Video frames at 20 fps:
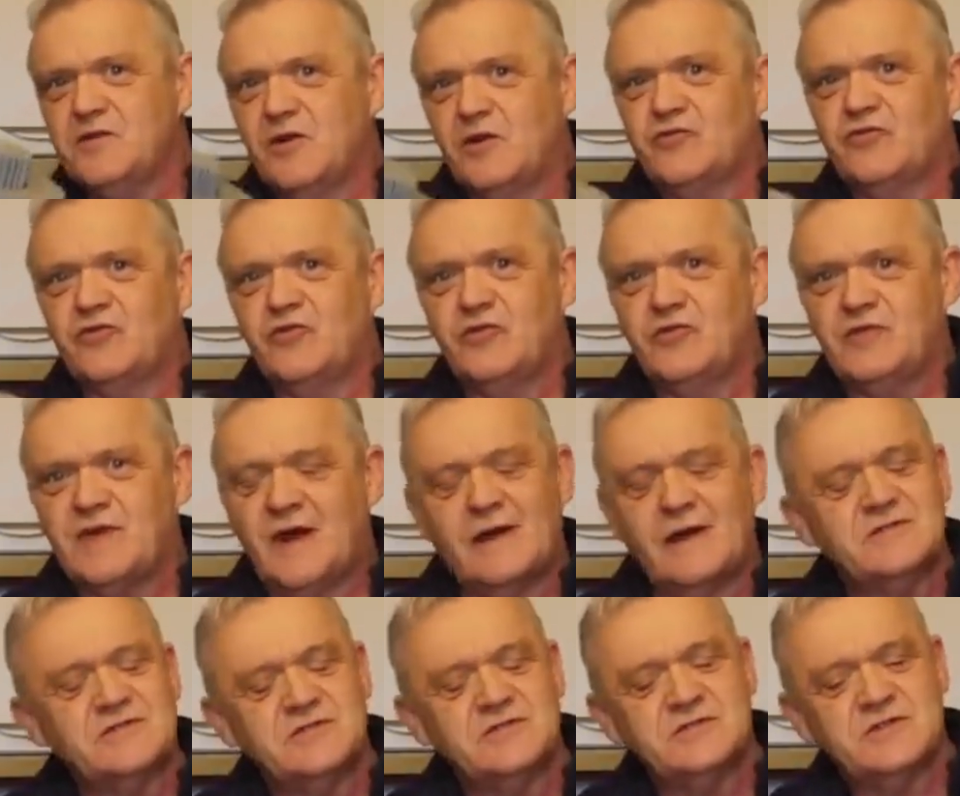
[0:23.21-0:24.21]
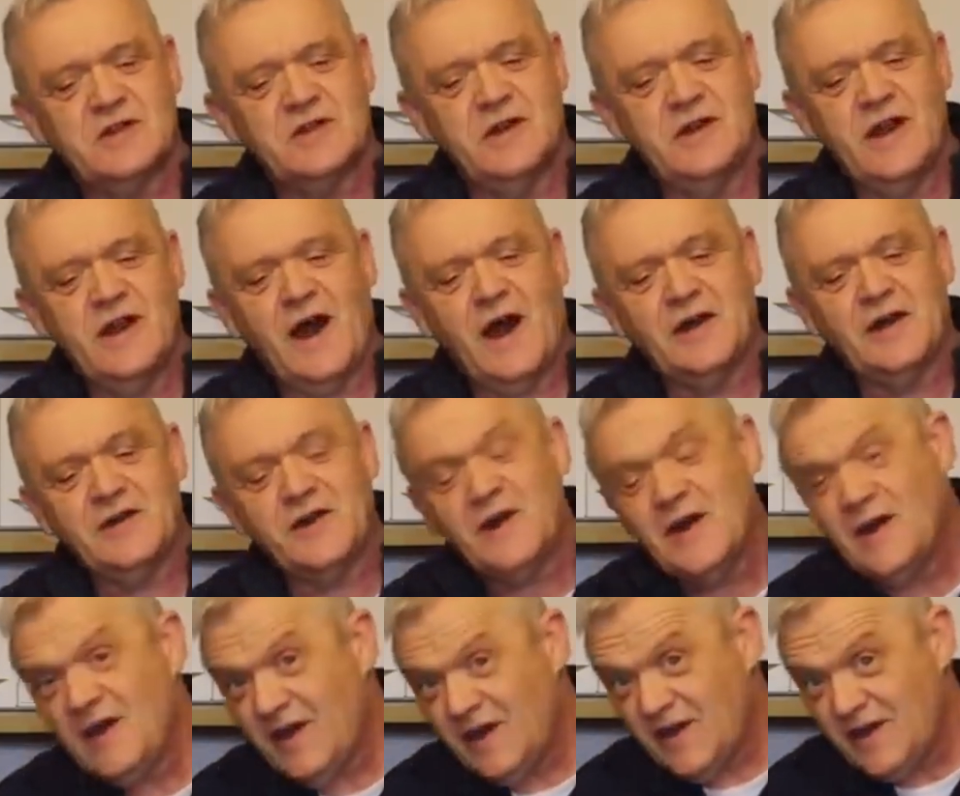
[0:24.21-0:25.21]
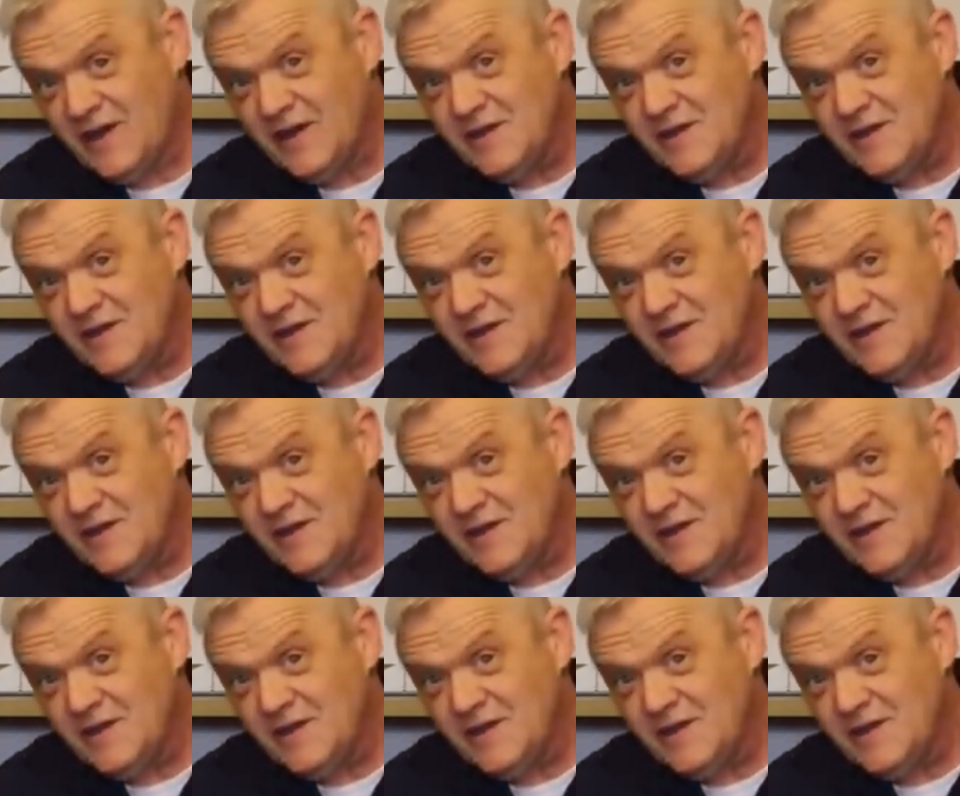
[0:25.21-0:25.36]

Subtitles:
video 2009, and